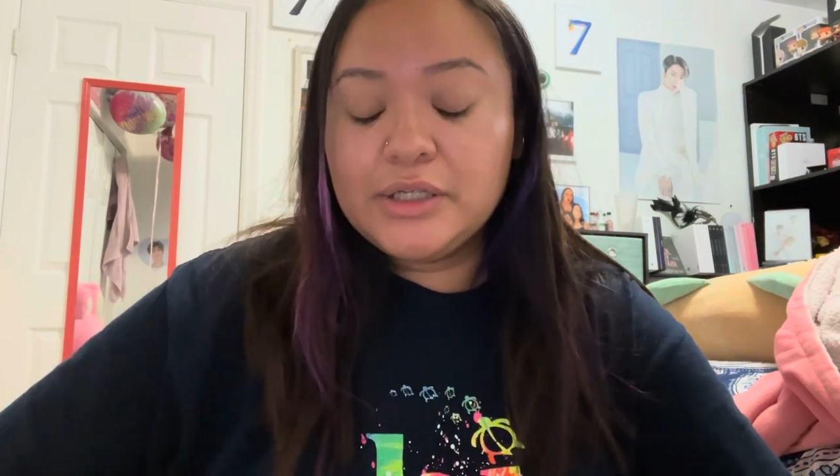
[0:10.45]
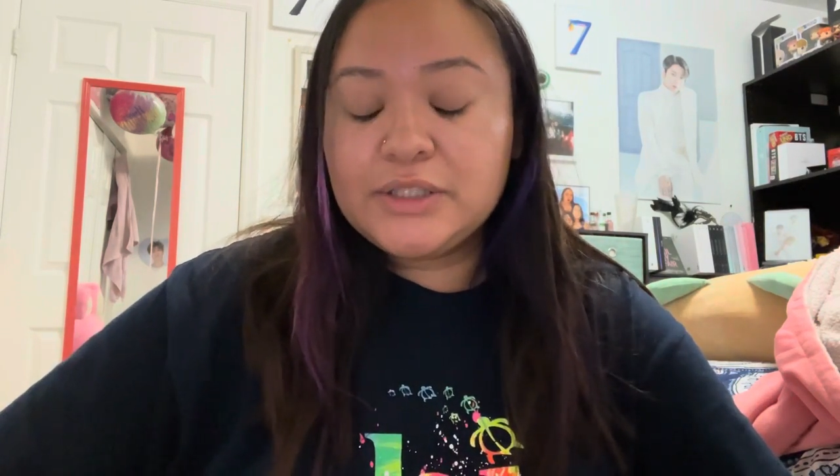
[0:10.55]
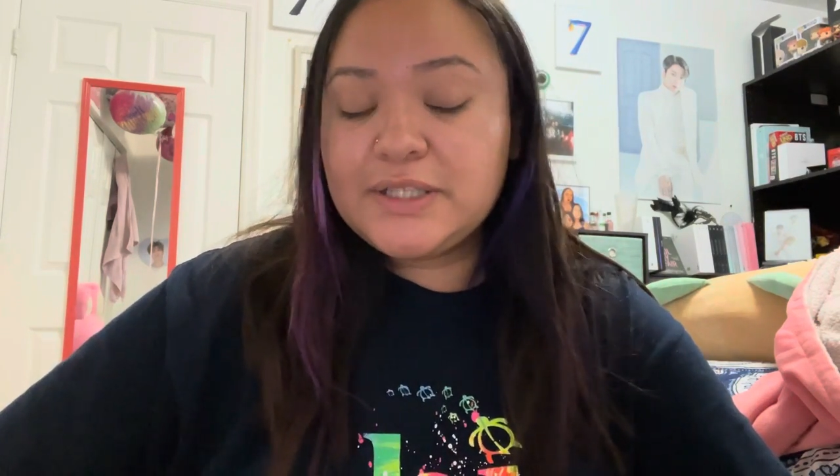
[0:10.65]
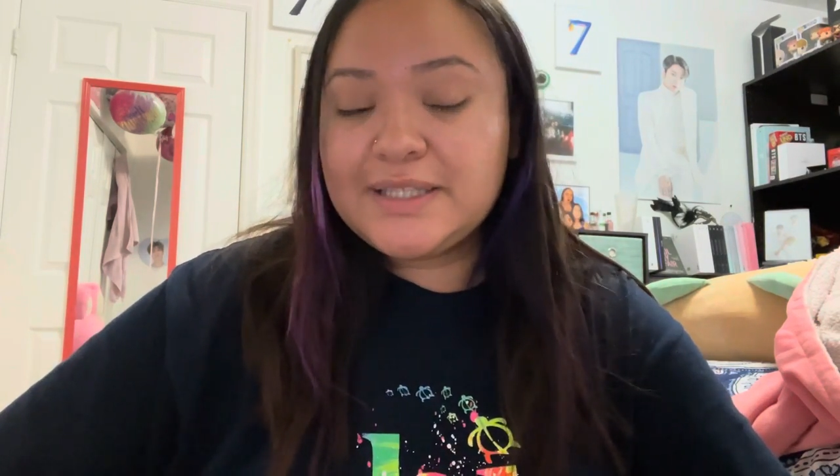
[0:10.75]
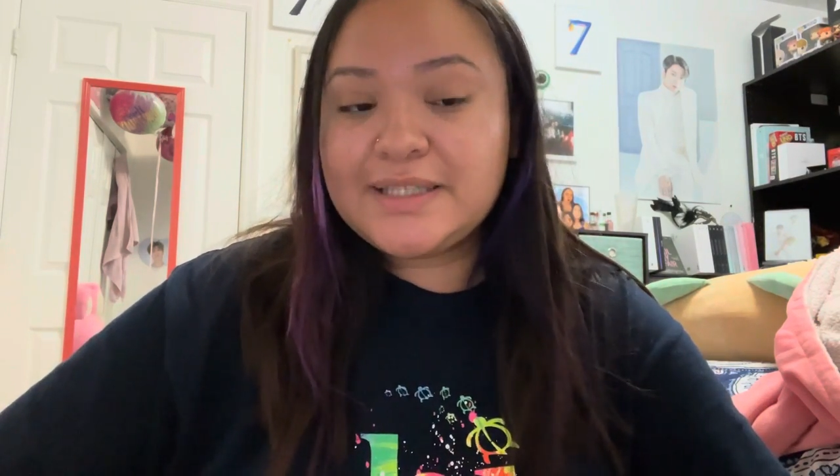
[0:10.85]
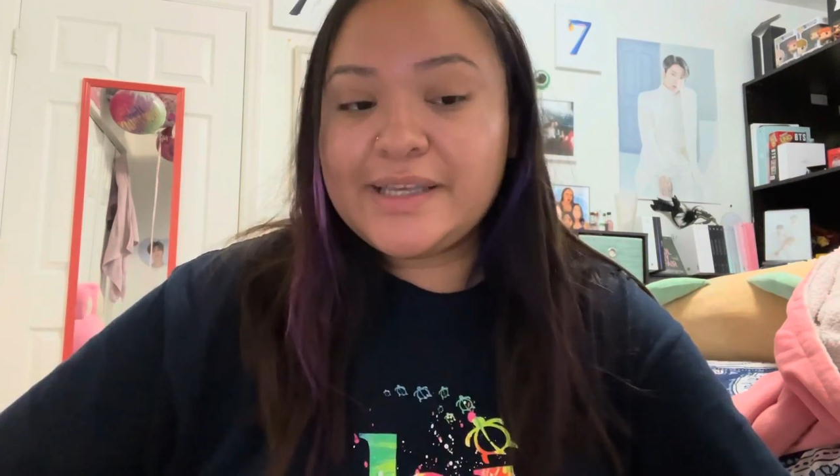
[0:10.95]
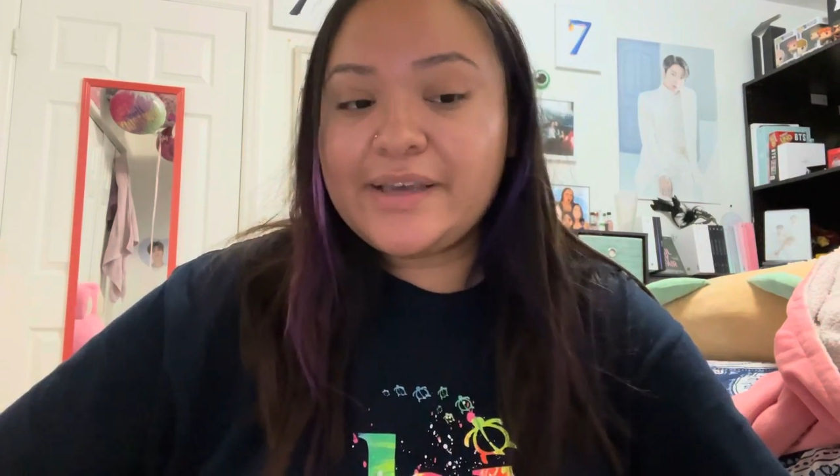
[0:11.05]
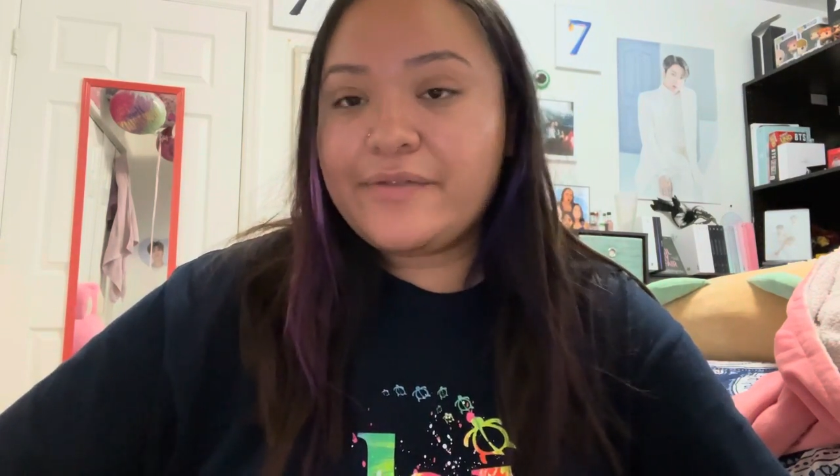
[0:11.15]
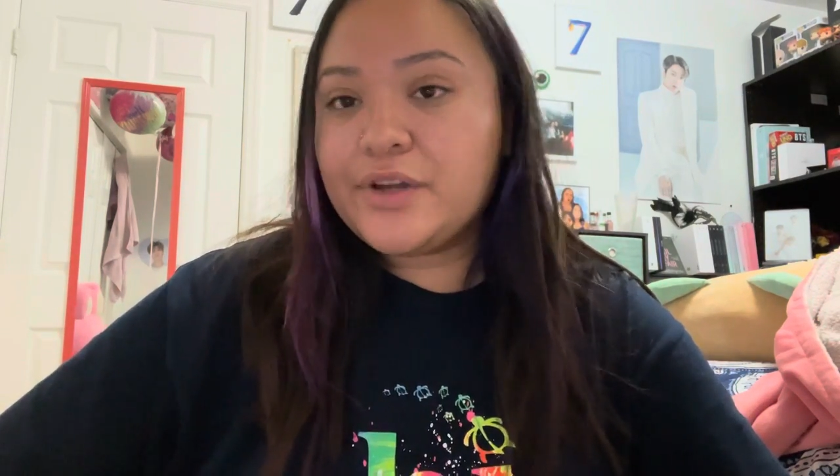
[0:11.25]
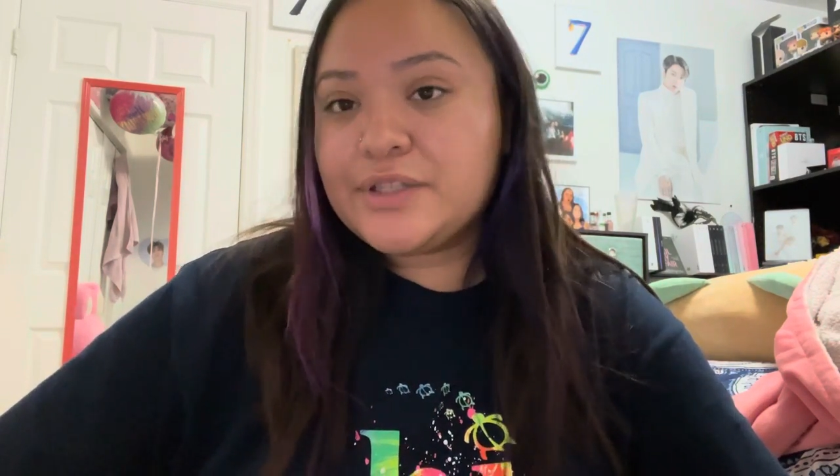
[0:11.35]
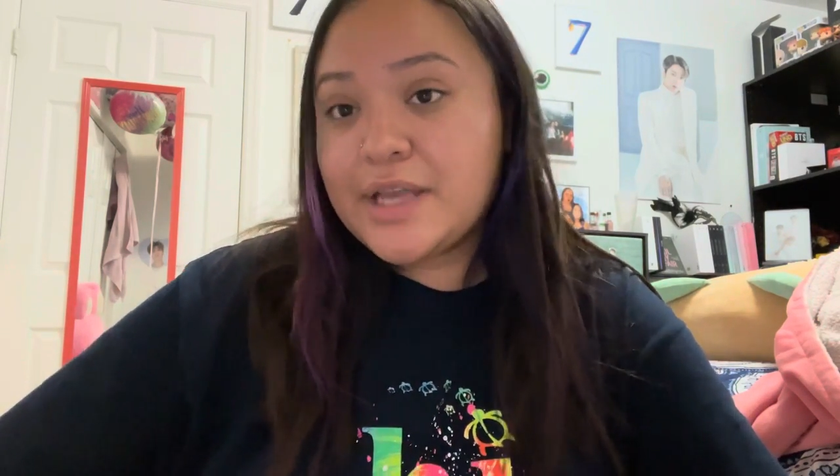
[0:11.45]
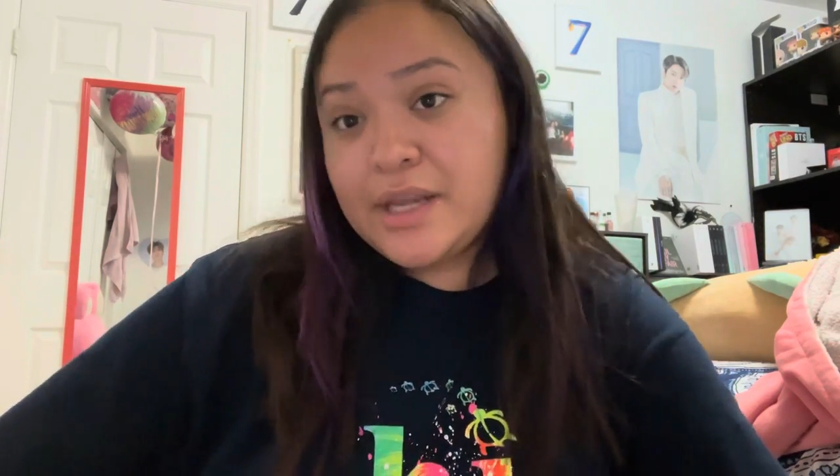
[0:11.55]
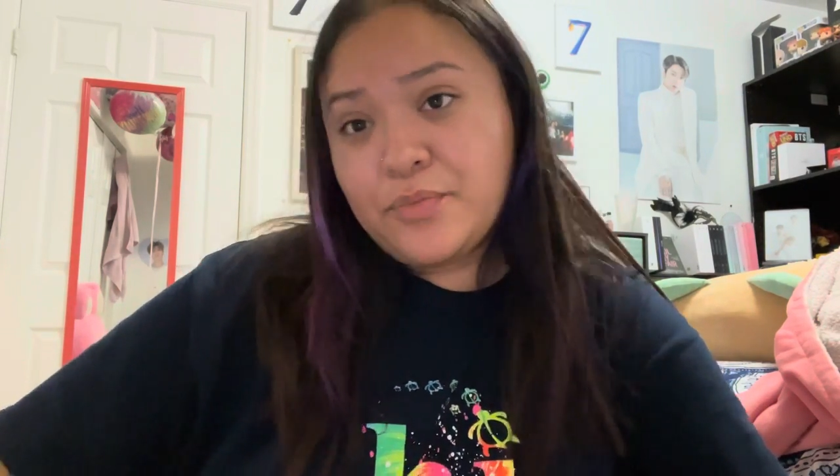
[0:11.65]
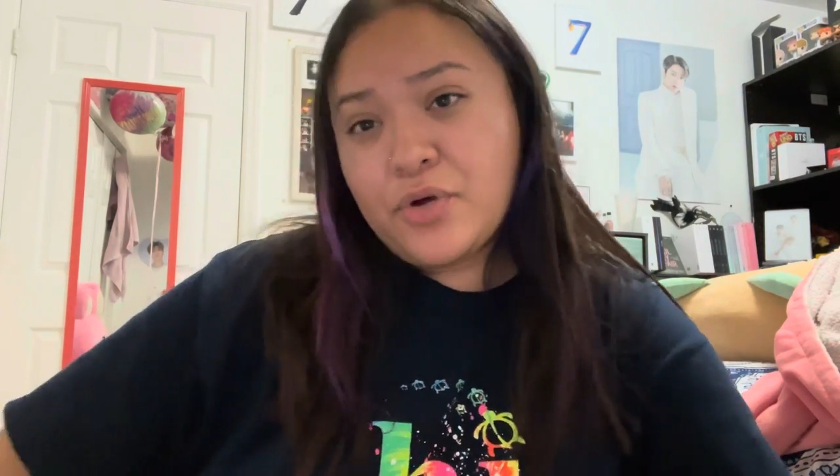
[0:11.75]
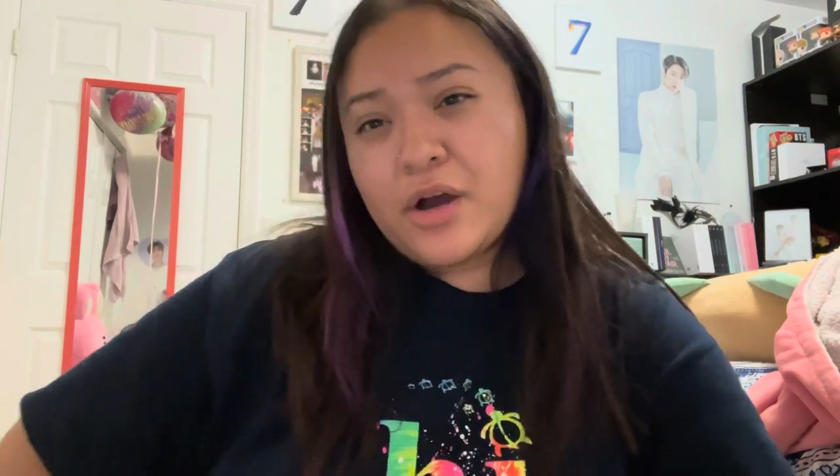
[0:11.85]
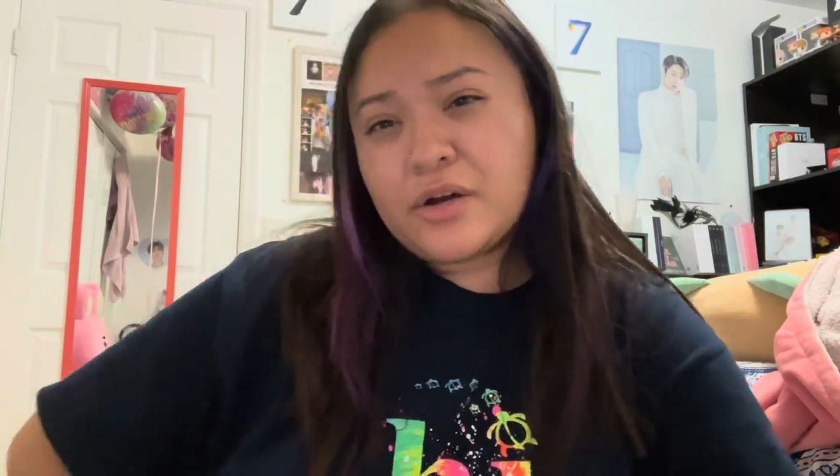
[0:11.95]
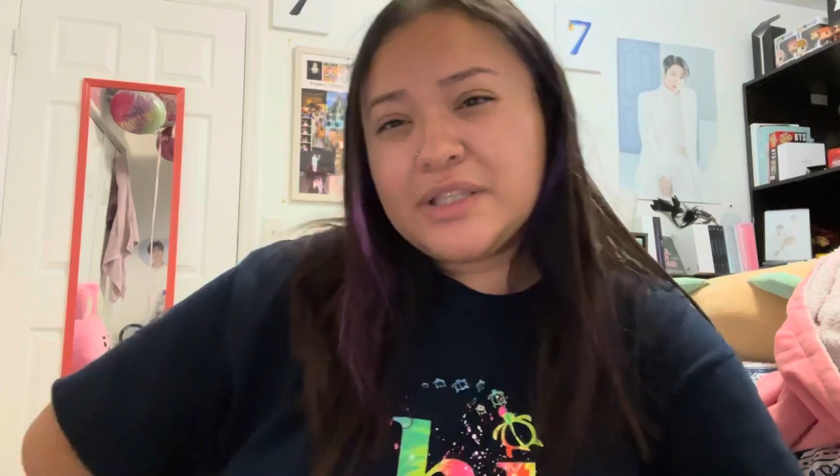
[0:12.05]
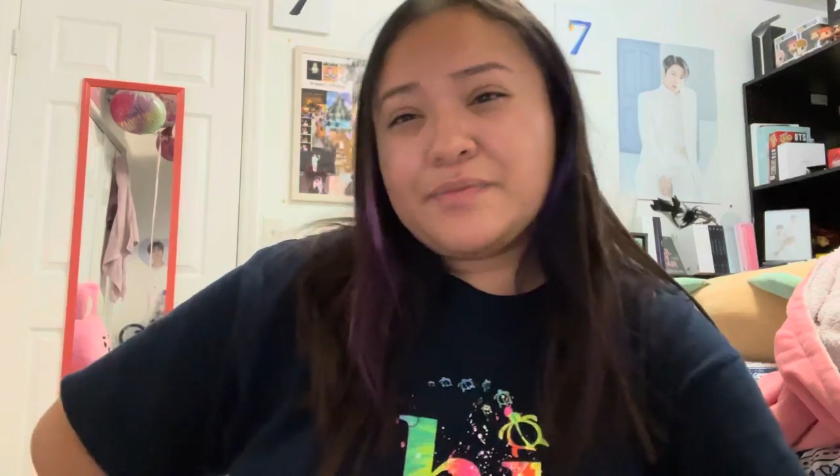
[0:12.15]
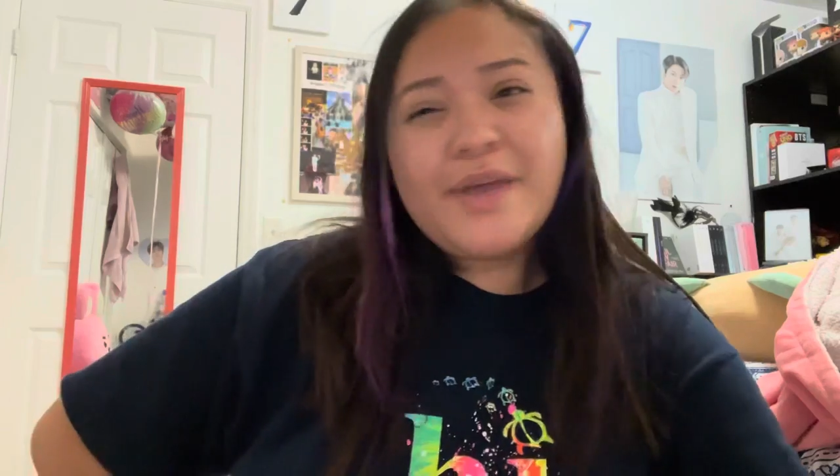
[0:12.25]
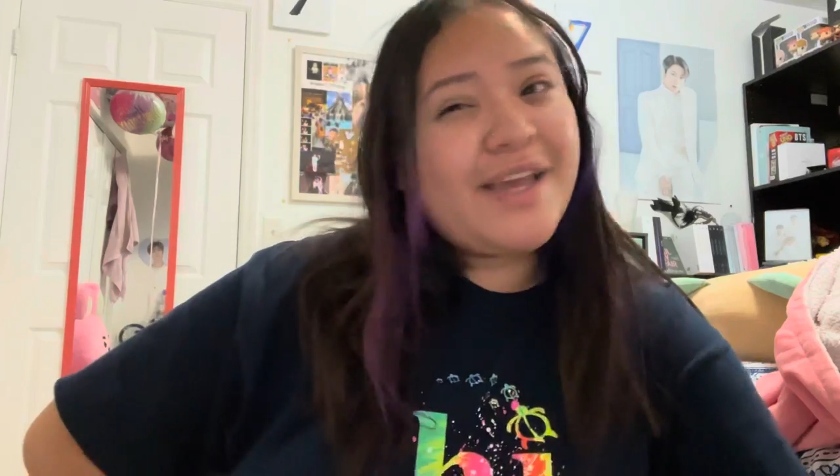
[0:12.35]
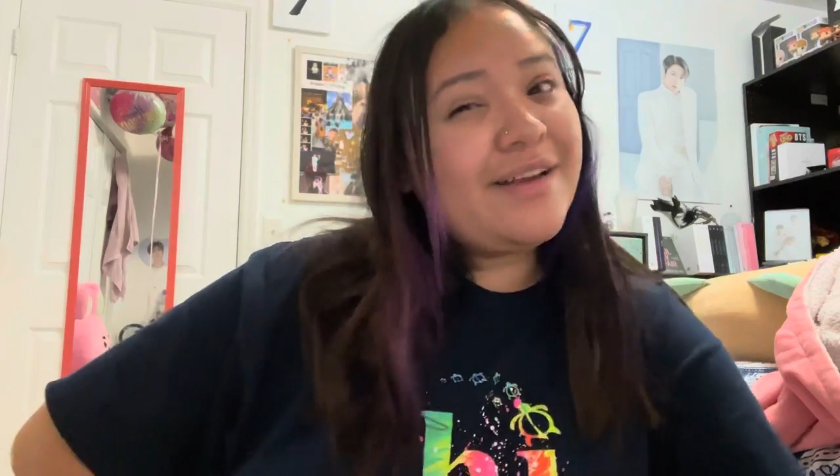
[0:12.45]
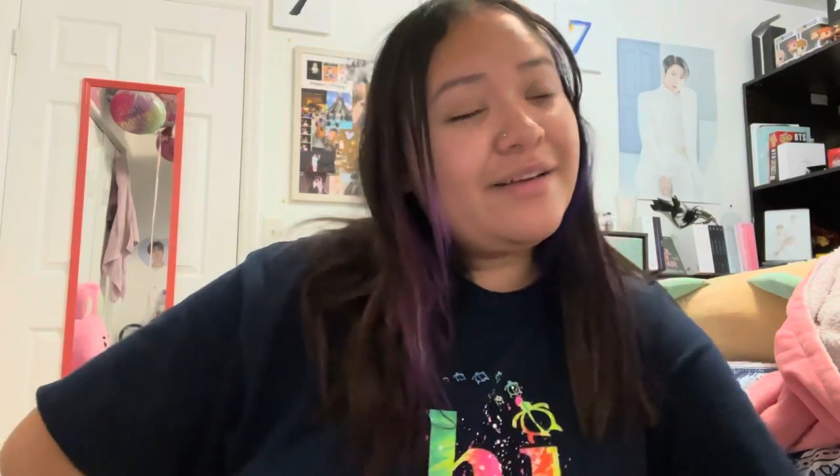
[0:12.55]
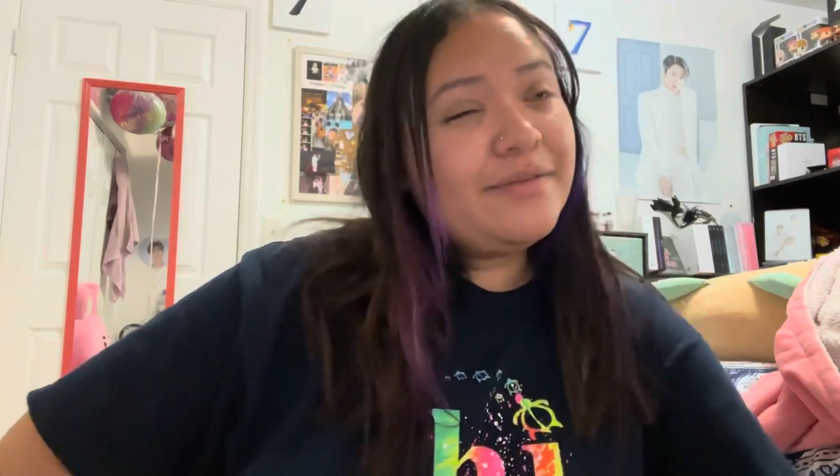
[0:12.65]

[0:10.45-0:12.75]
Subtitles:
to see if there's any progress made.